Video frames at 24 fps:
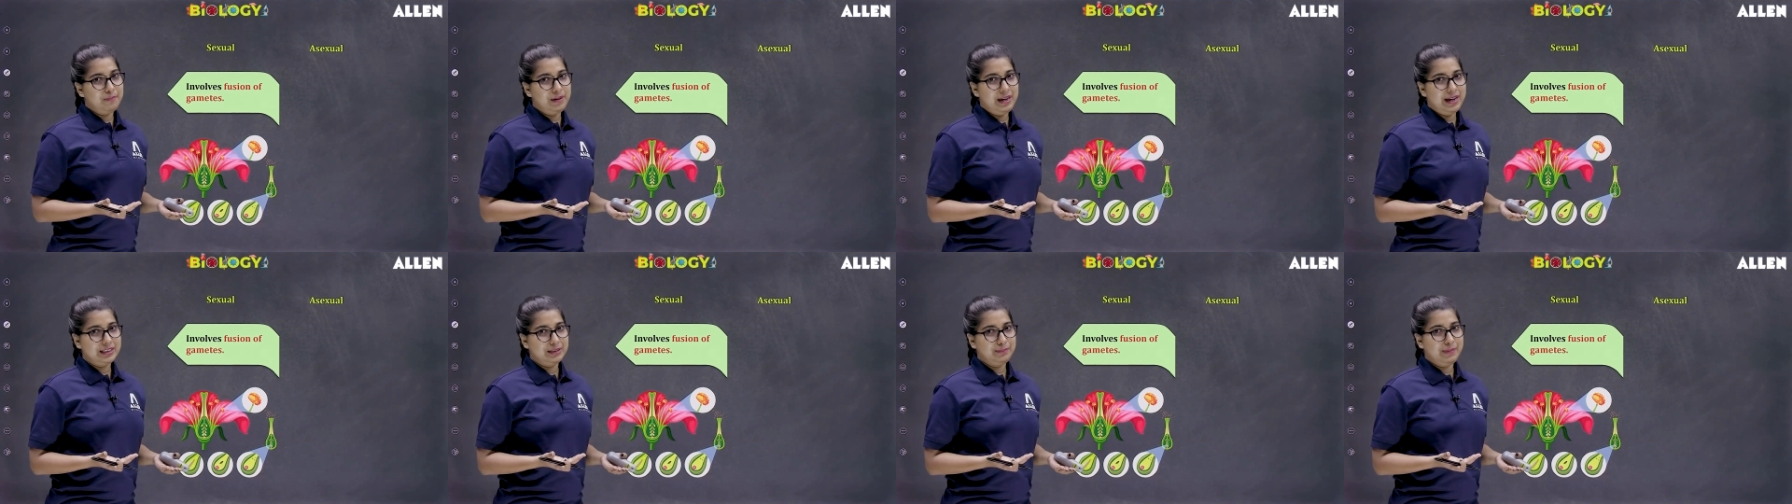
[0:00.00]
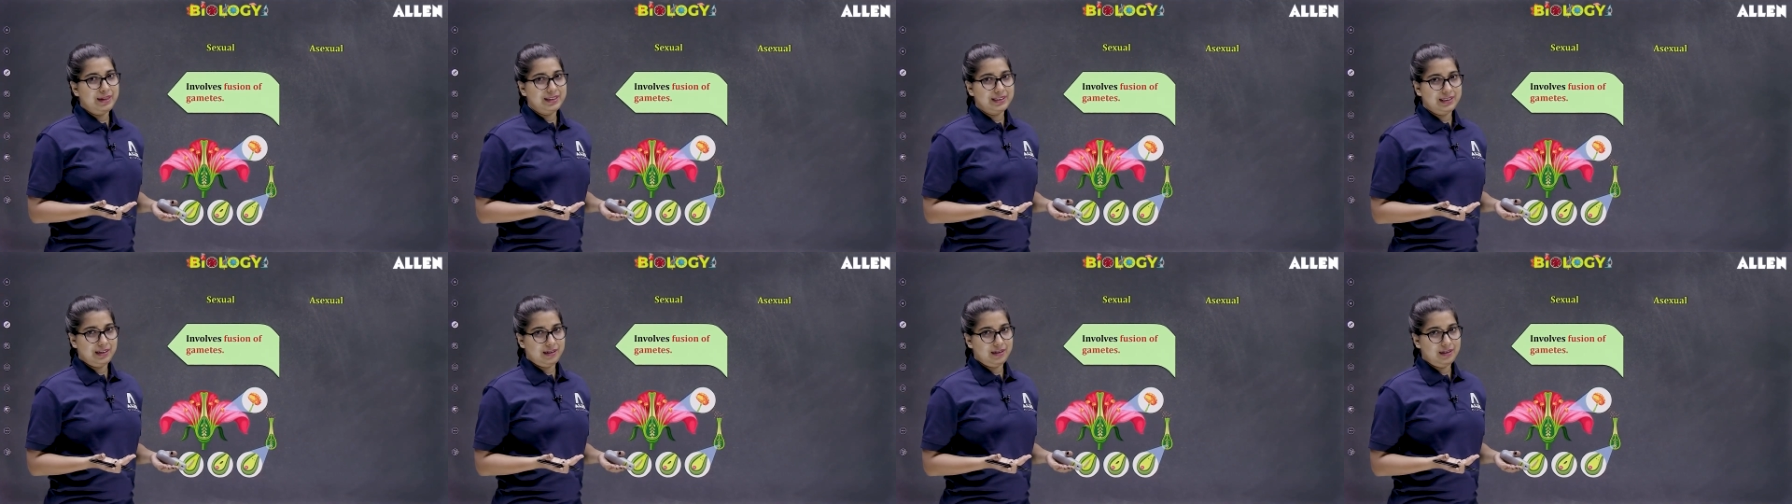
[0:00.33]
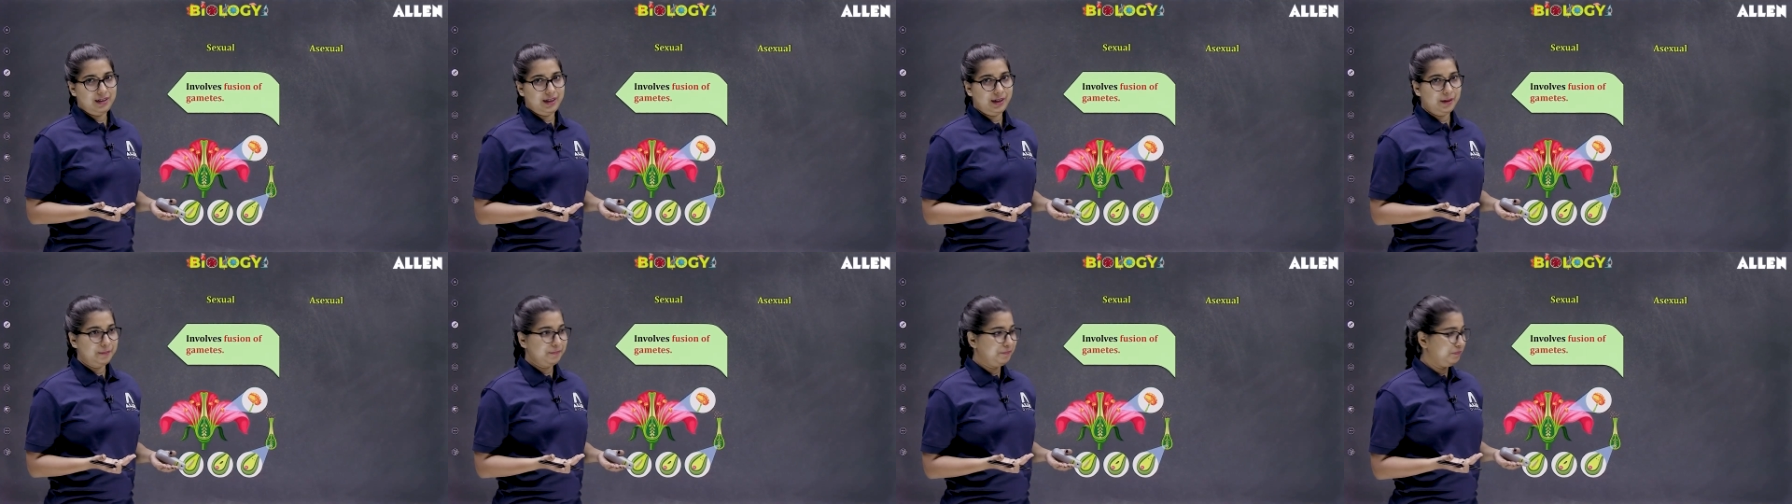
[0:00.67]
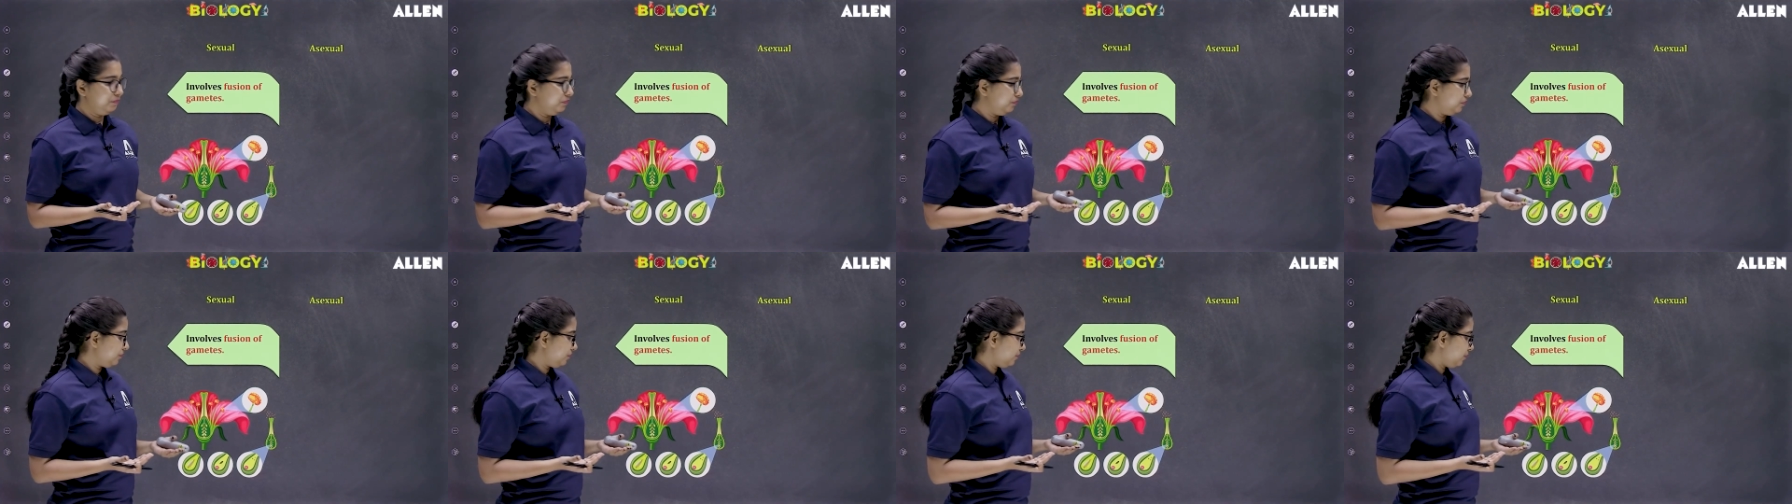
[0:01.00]
place basically.
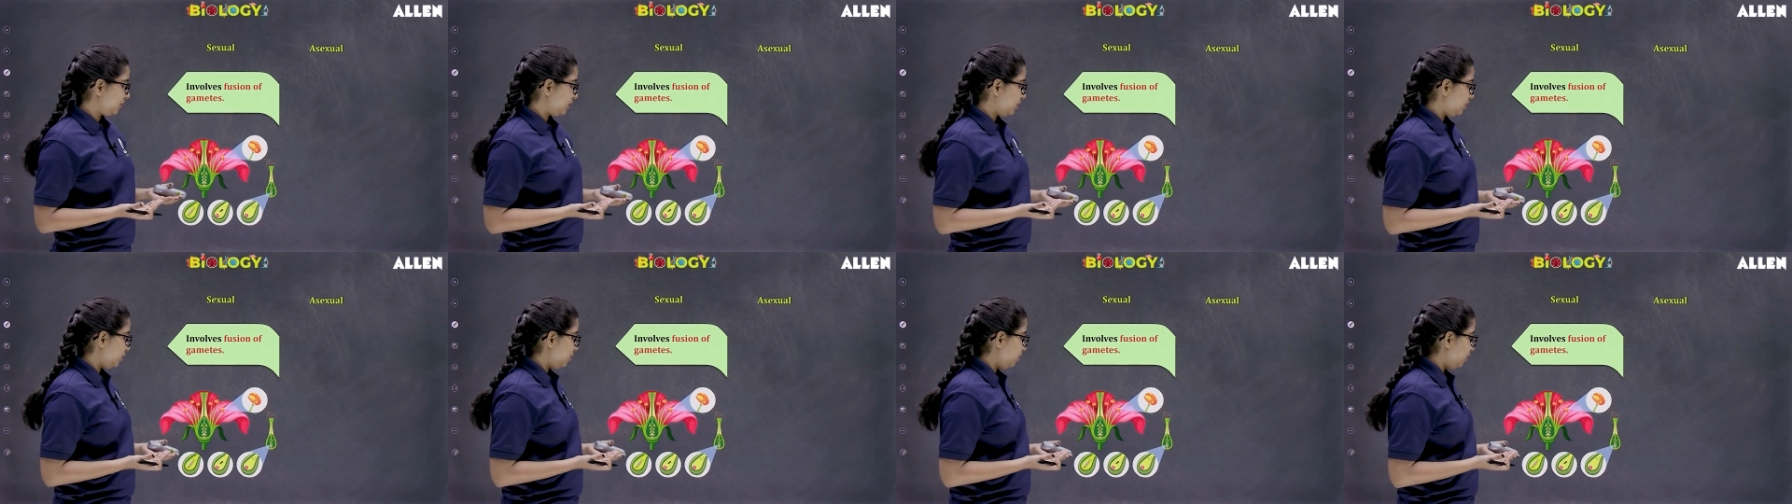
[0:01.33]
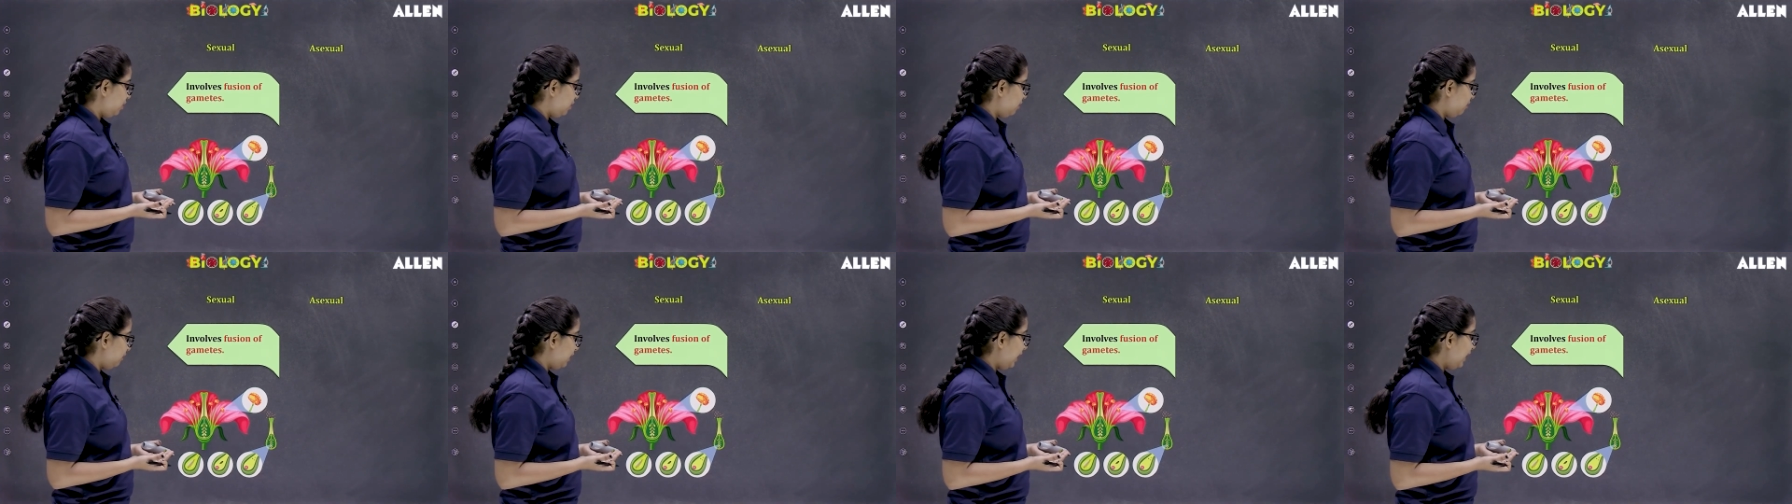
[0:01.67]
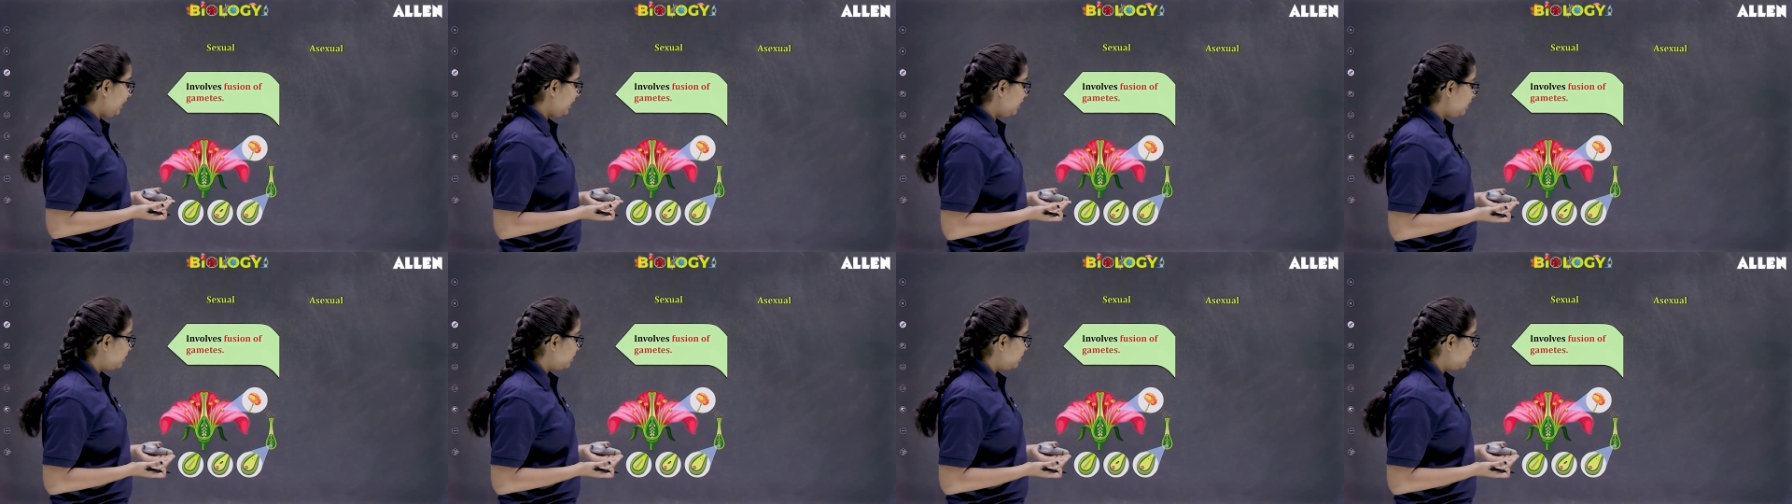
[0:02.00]
Alright,